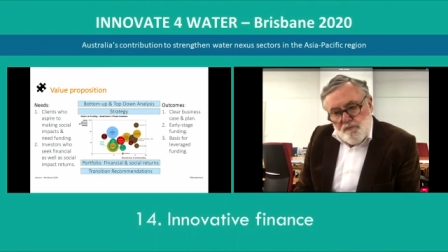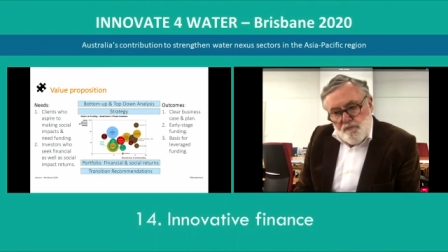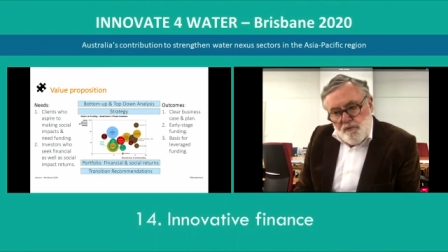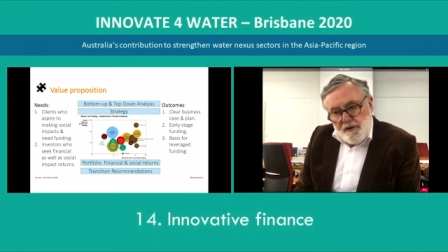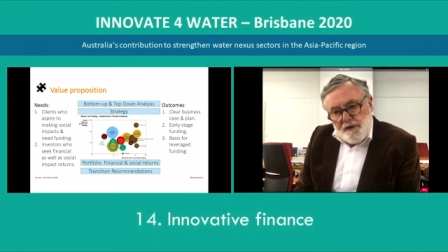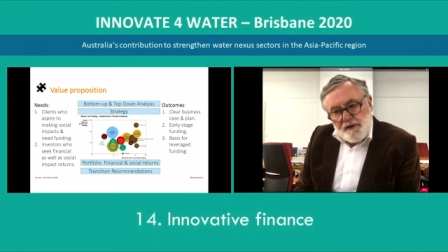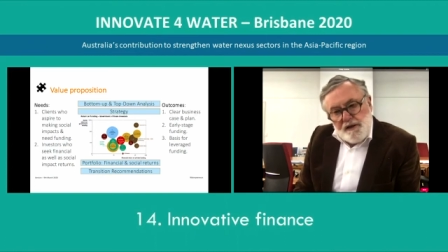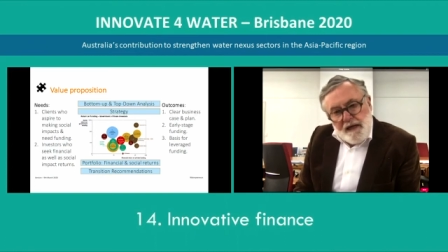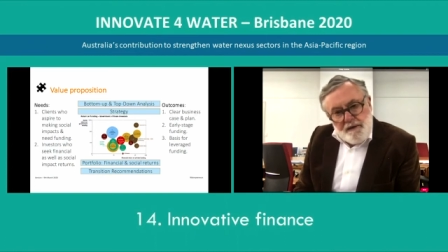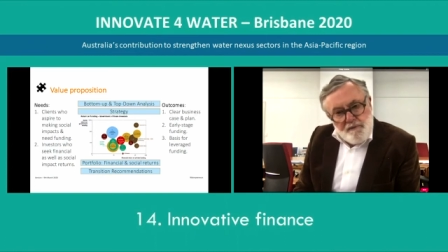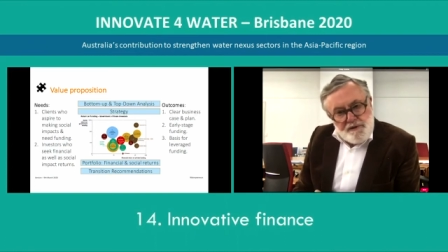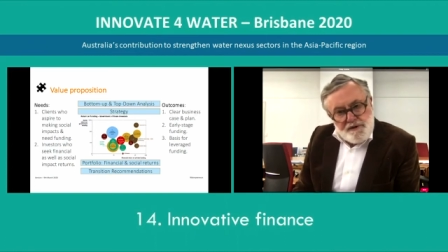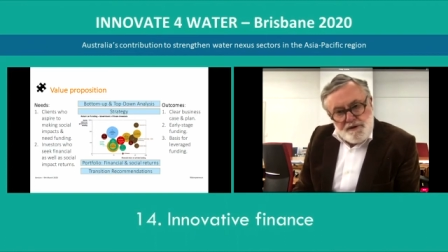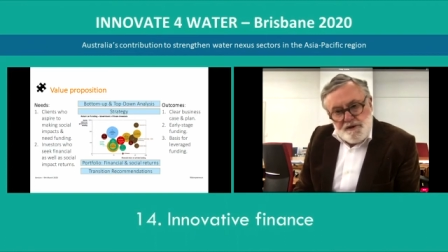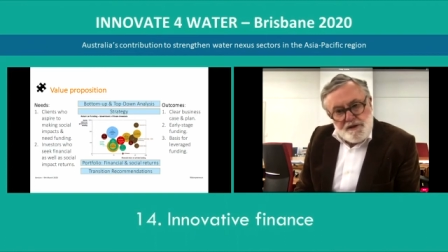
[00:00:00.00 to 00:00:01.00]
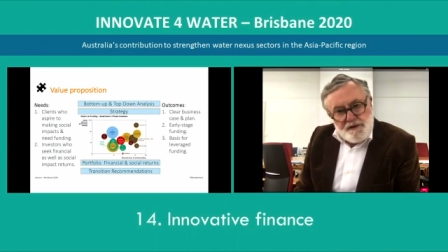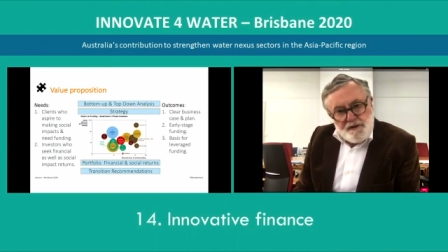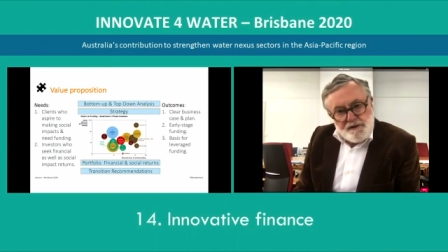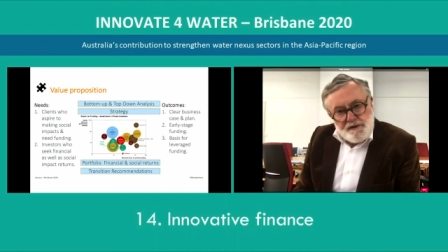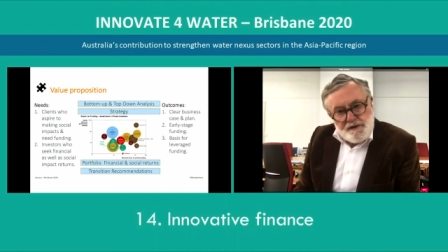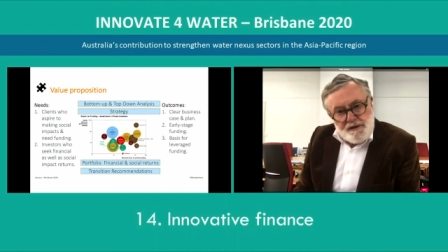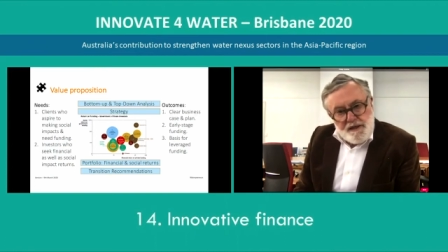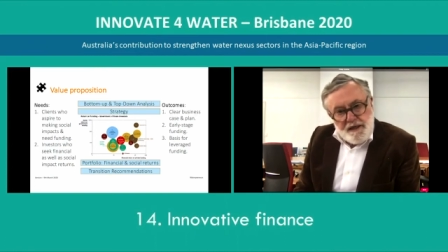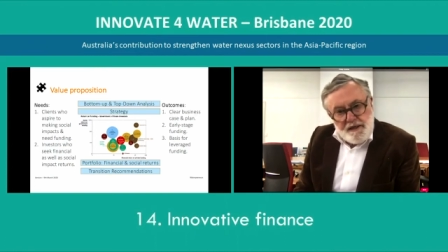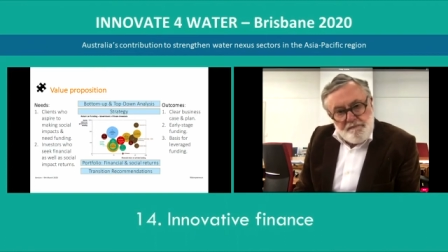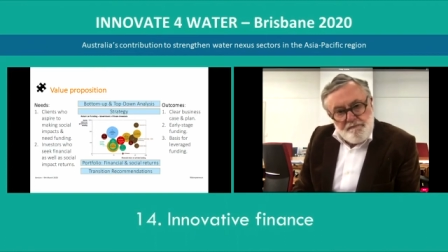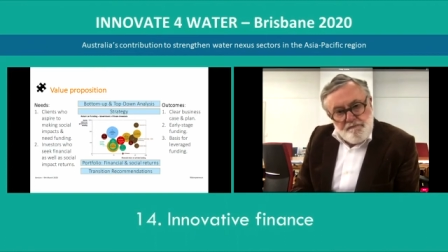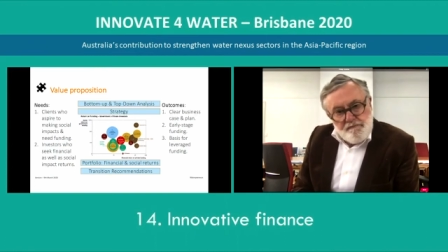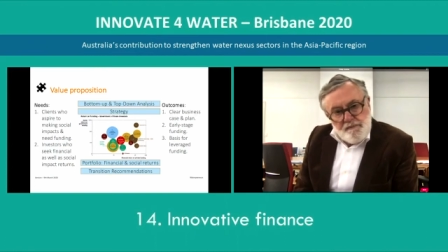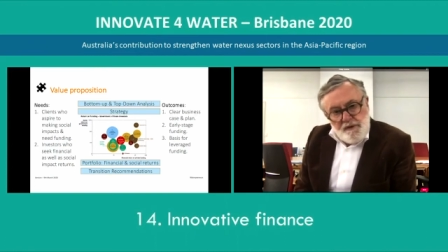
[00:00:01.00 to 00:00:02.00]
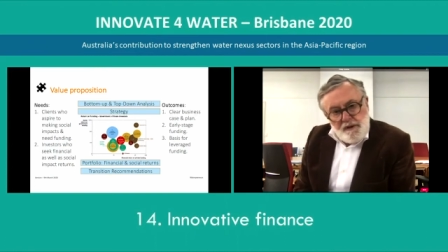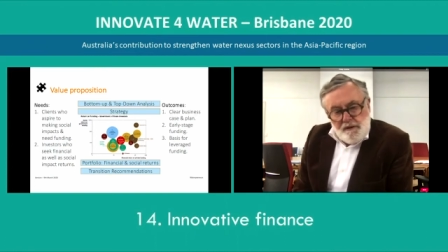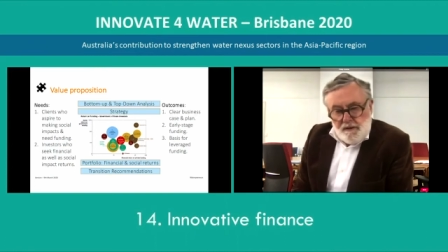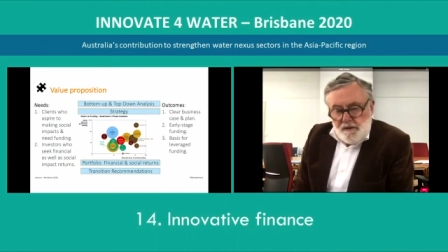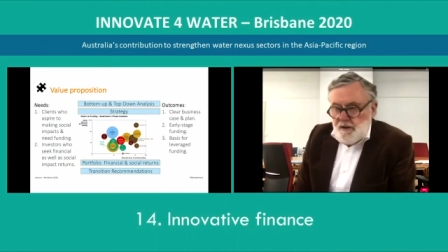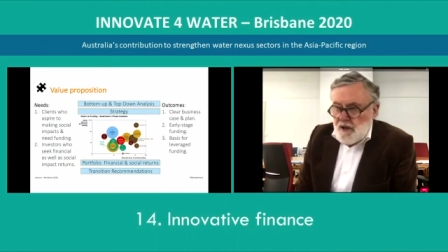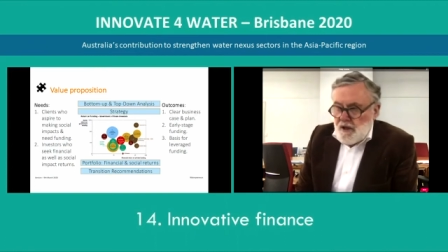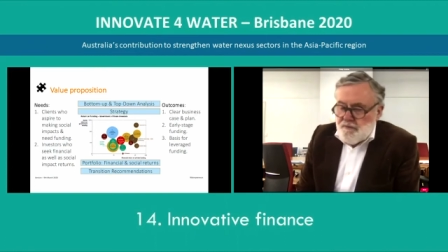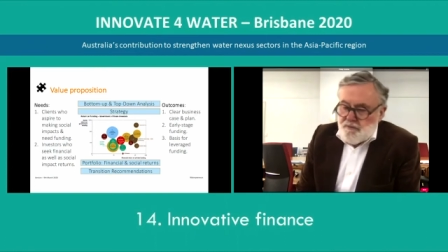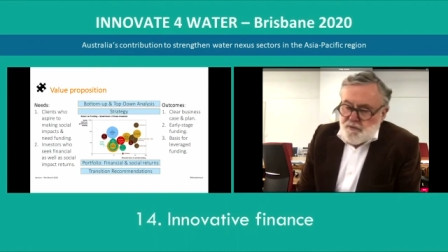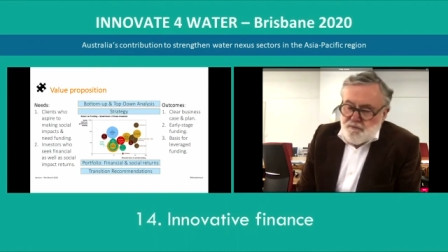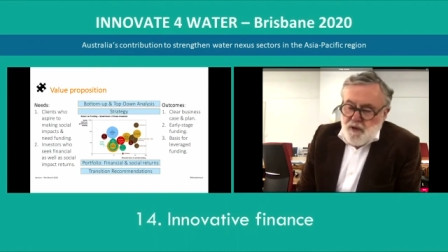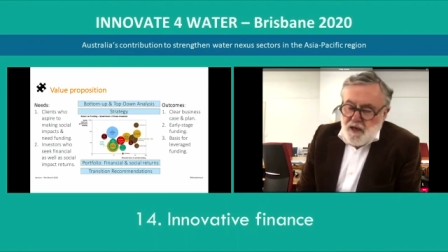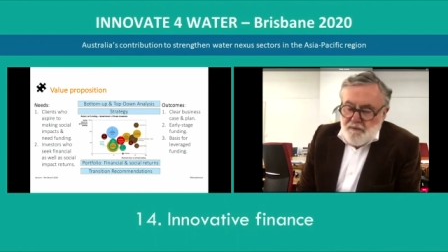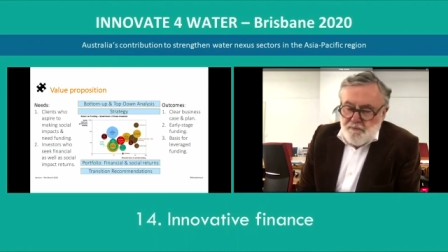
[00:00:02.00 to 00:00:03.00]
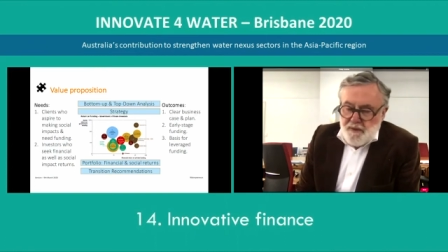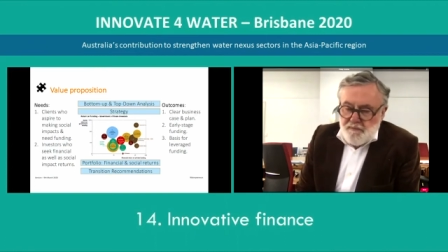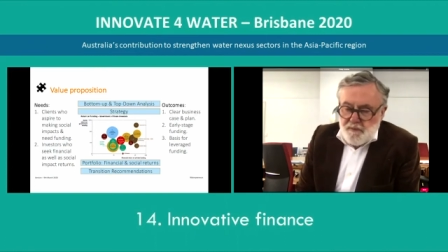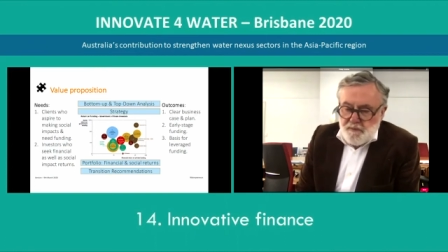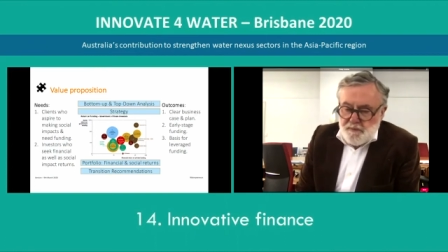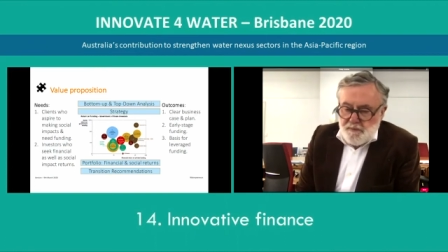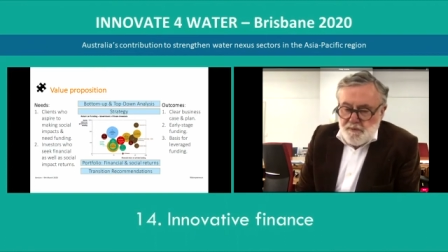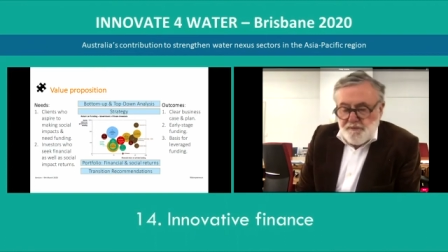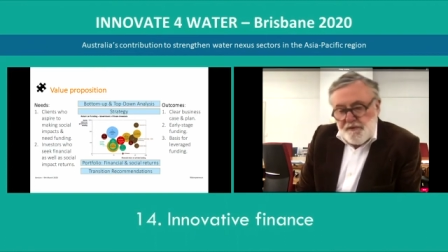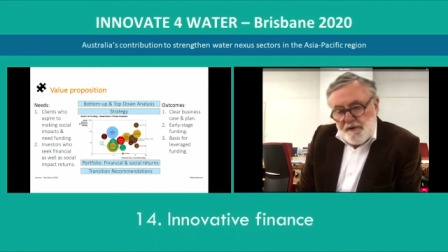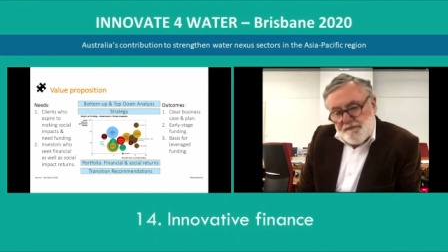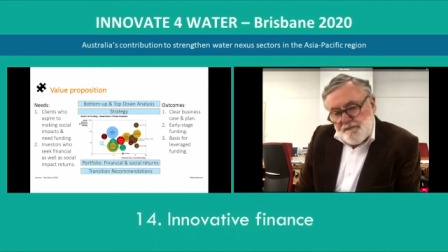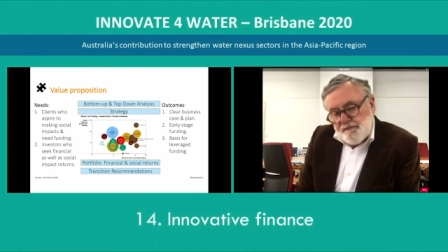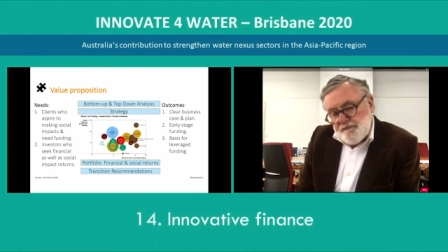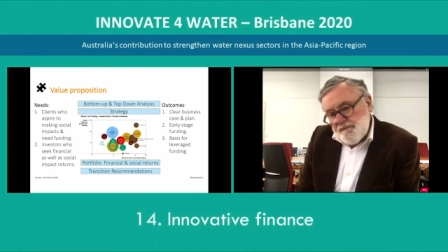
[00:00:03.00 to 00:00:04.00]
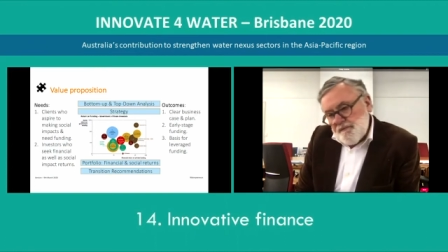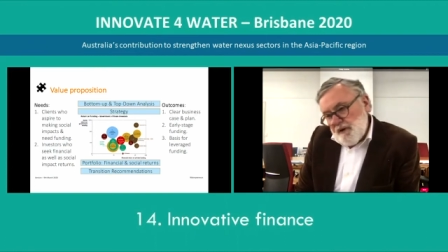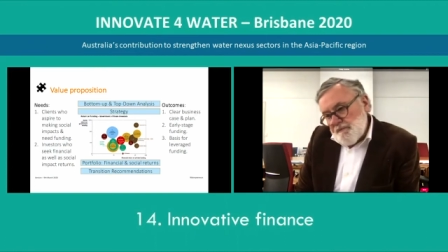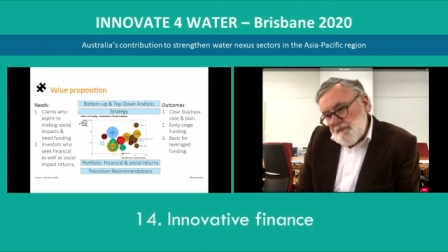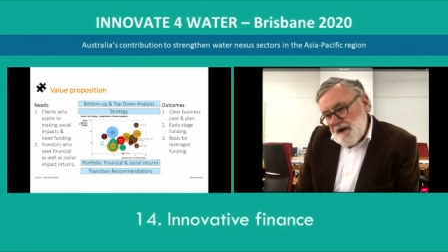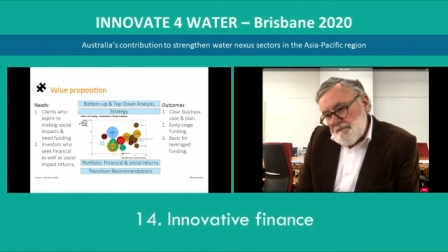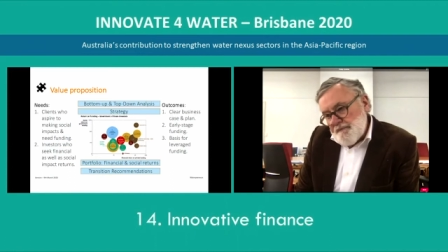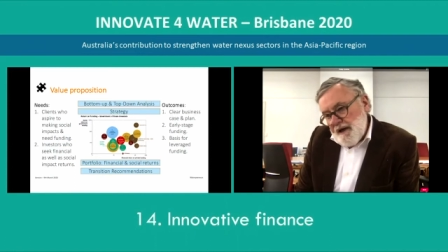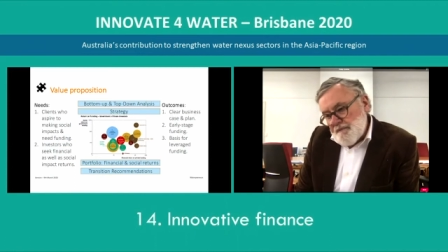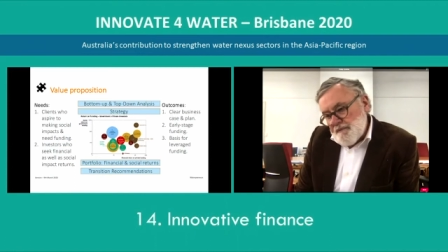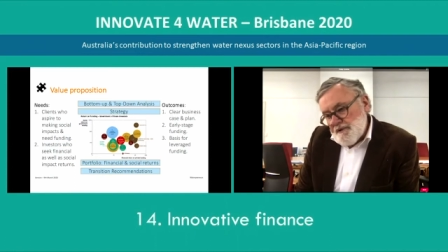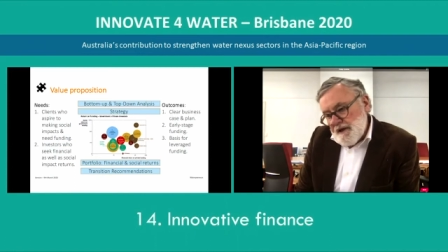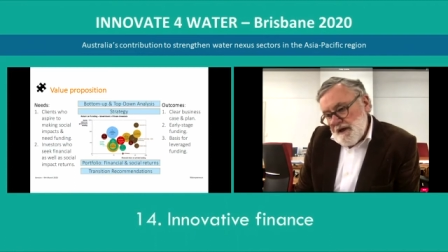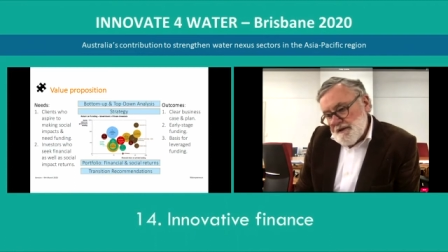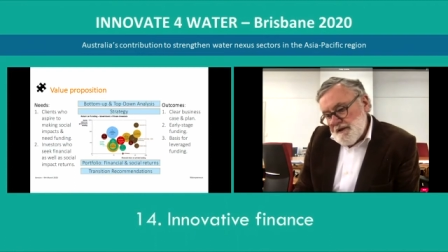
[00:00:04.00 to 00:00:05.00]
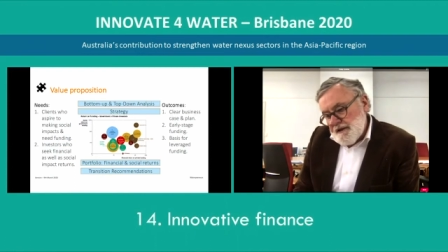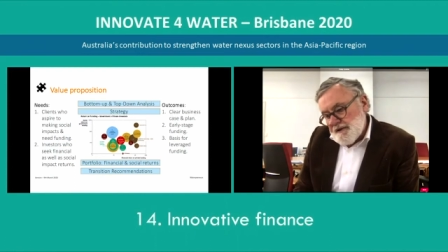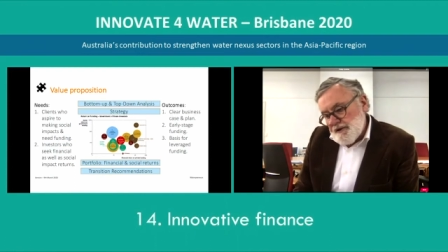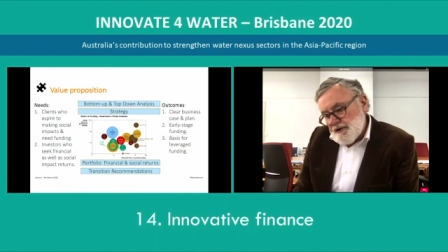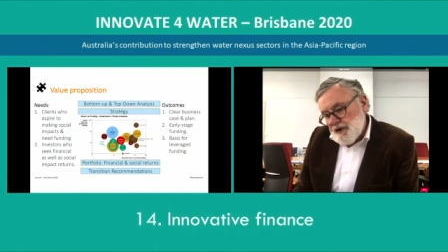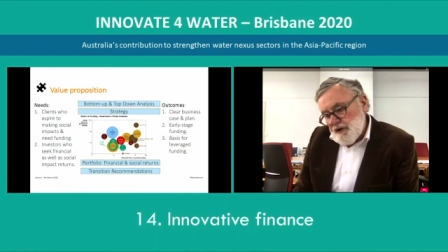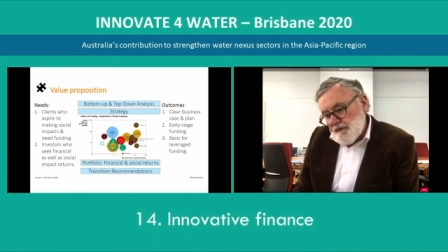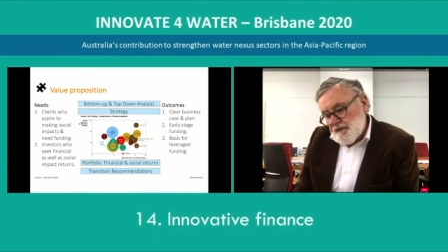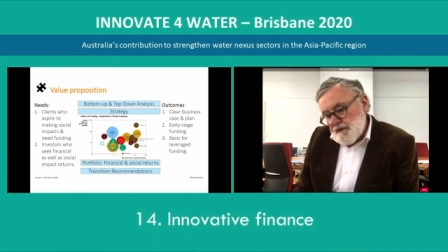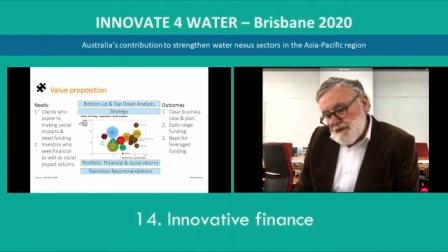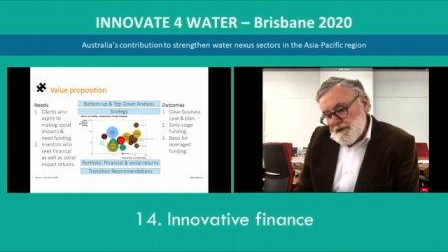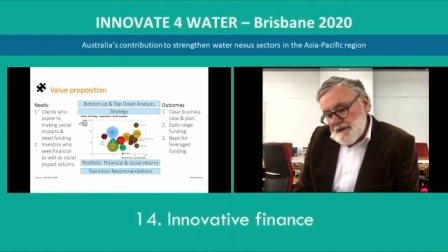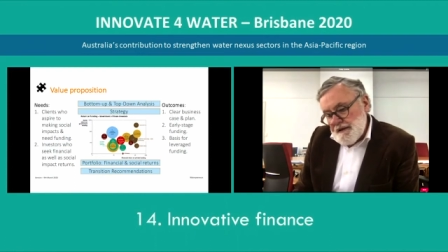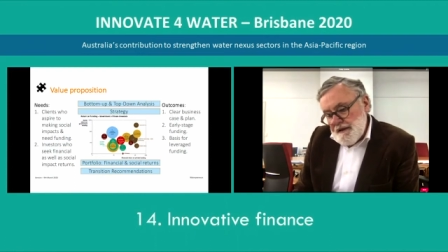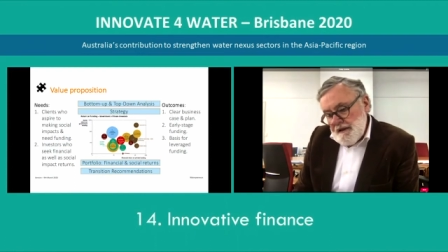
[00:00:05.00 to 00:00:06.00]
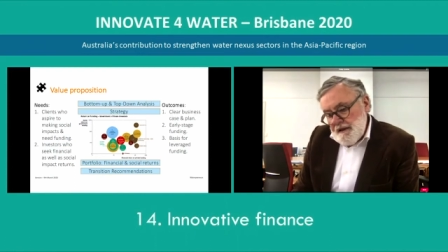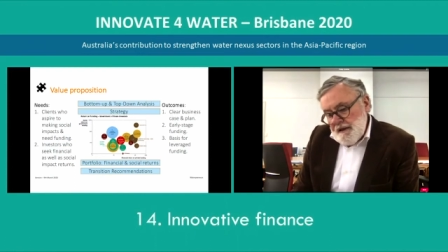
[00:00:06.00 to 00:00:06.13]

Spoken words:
where the language is just not the same. The one memorable event on my part was I attended a conference.